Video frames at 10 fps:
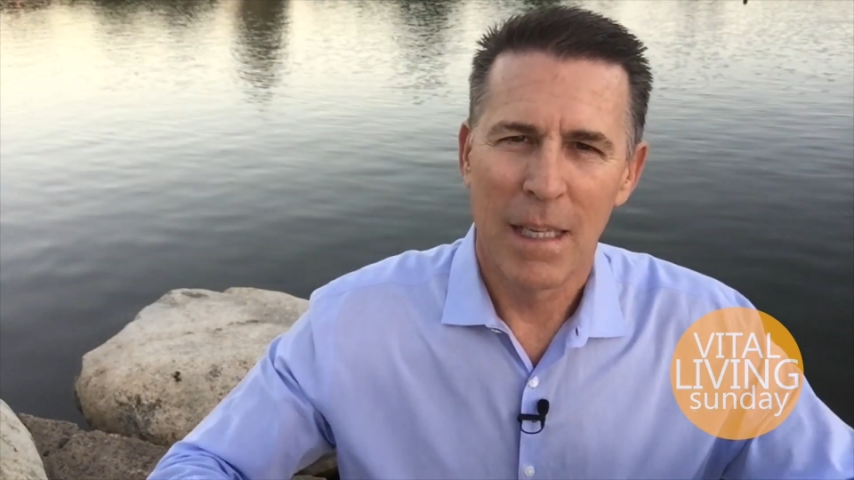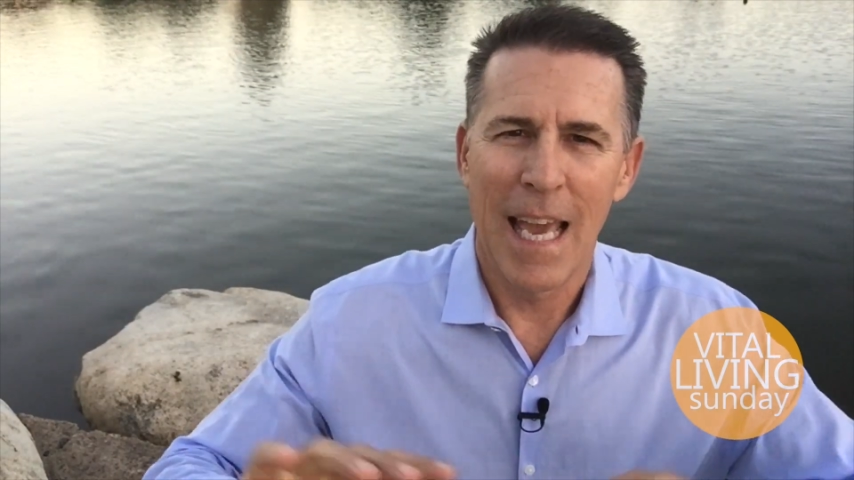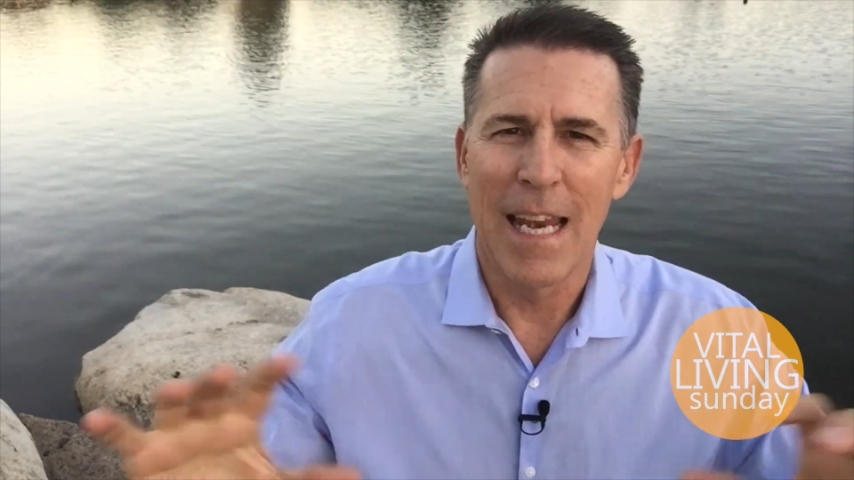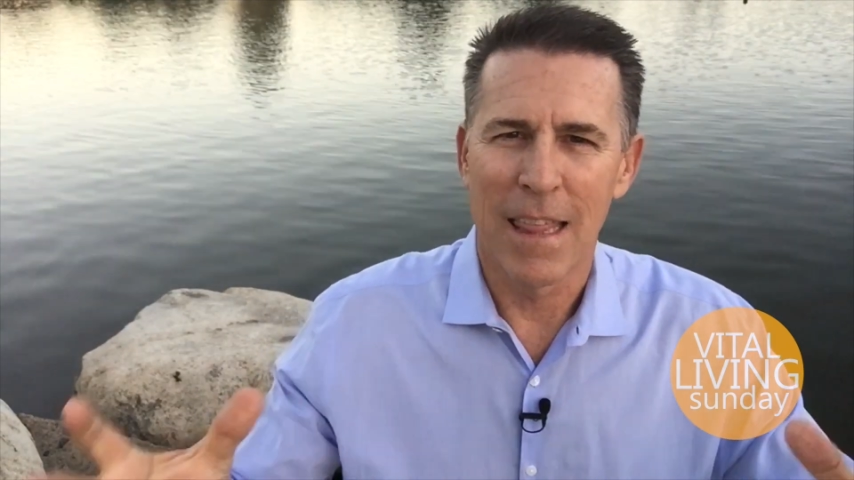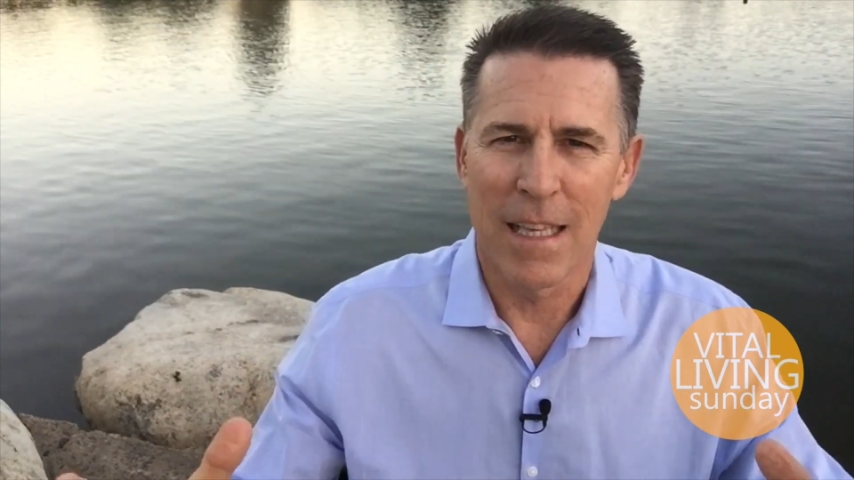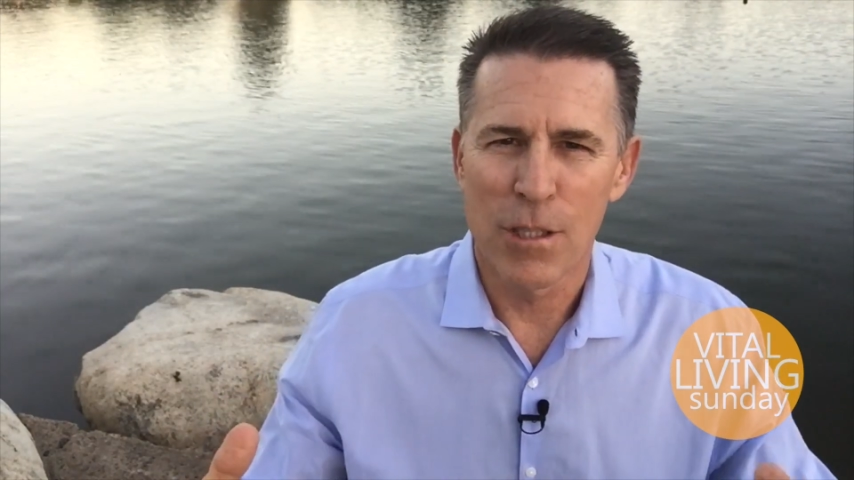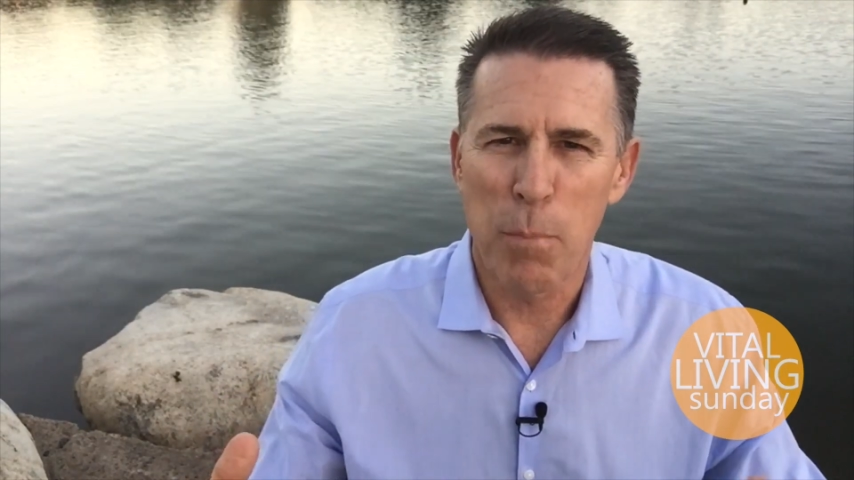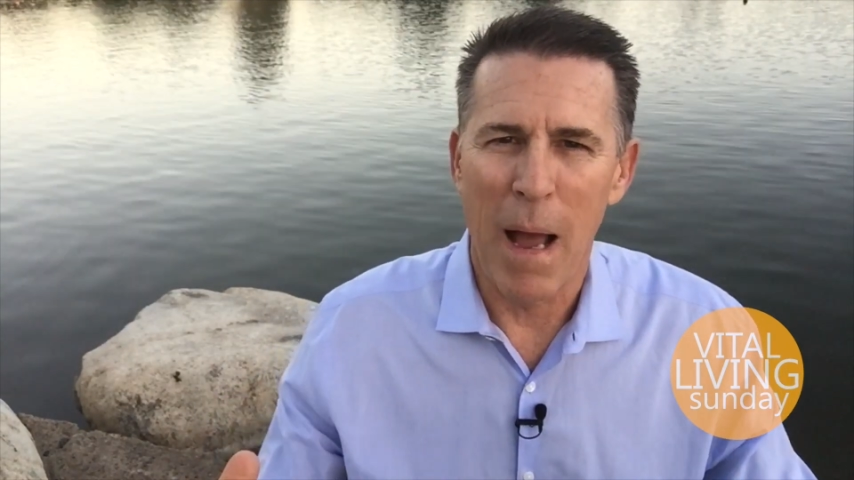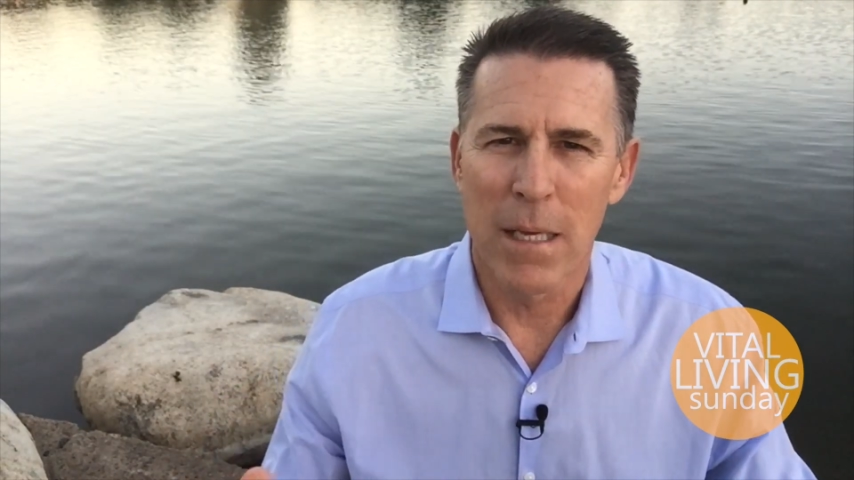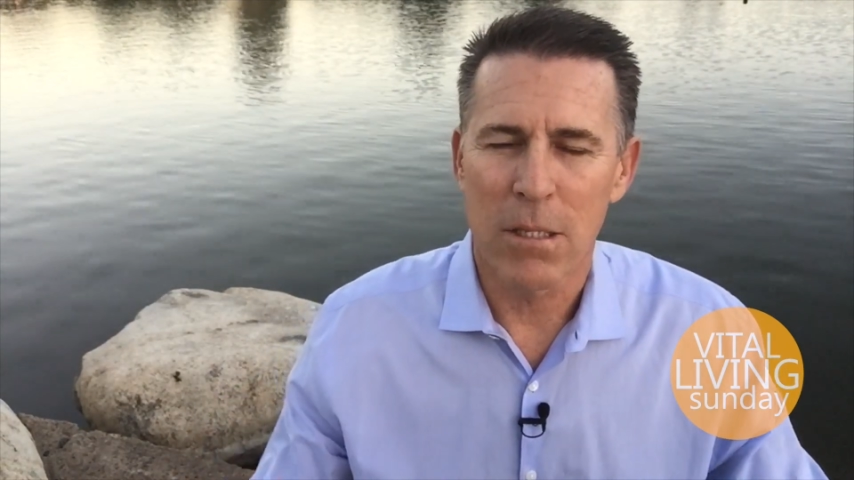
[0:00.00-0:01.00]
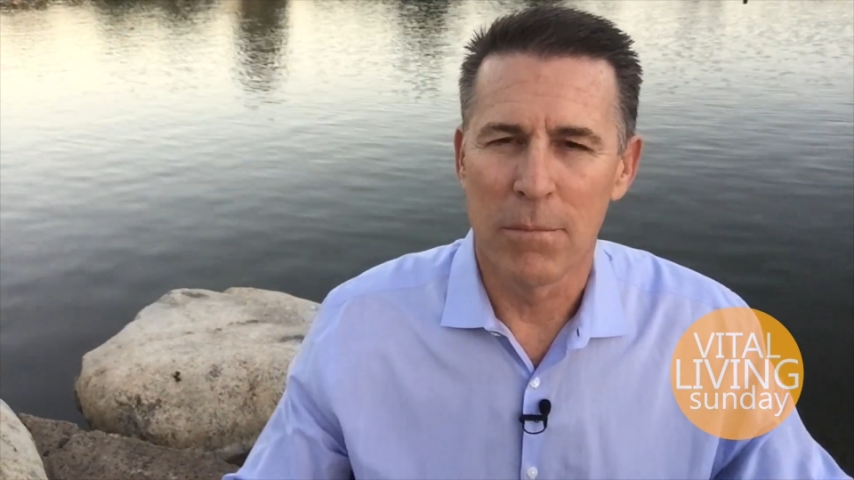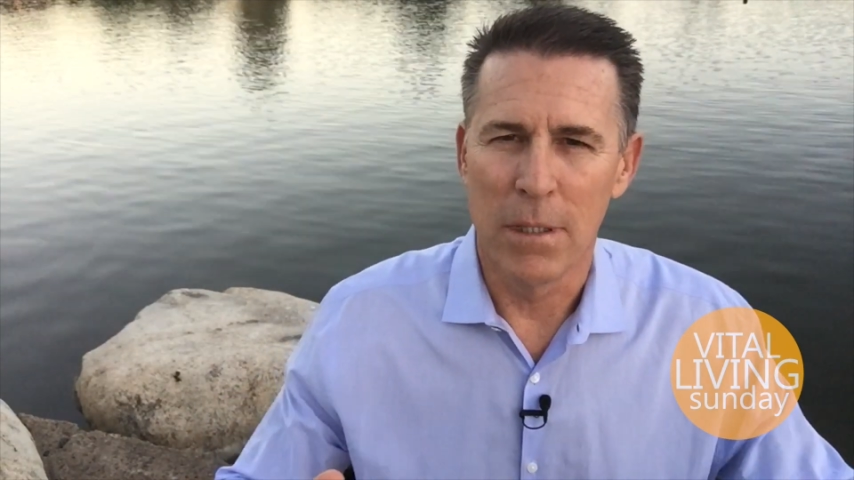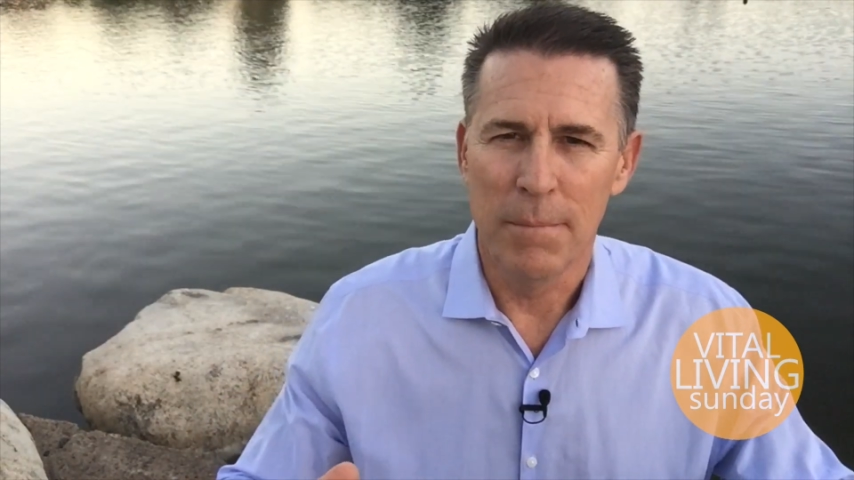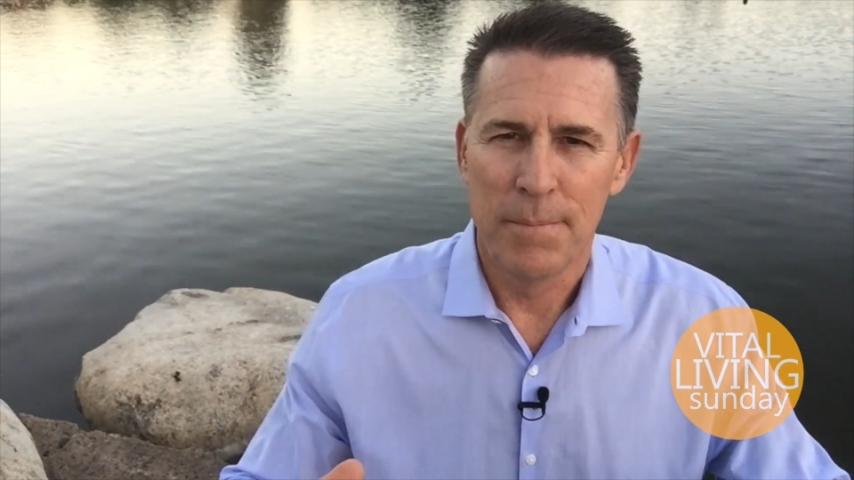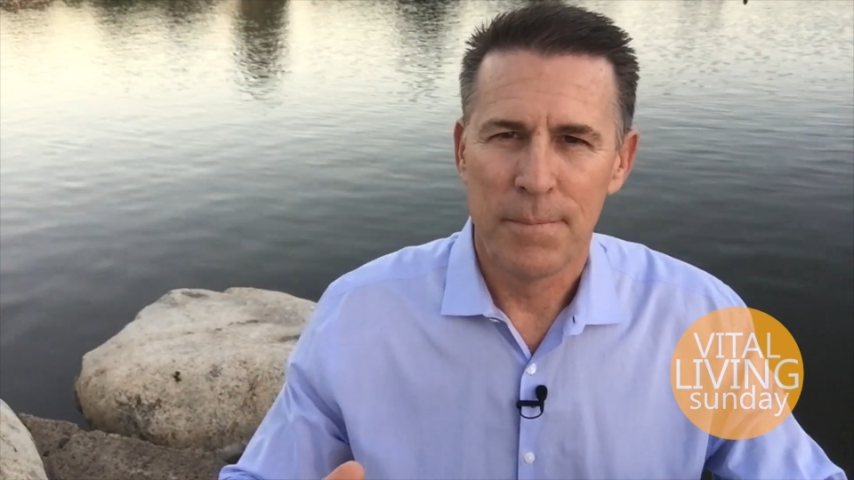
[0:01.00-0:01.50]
anything's possible.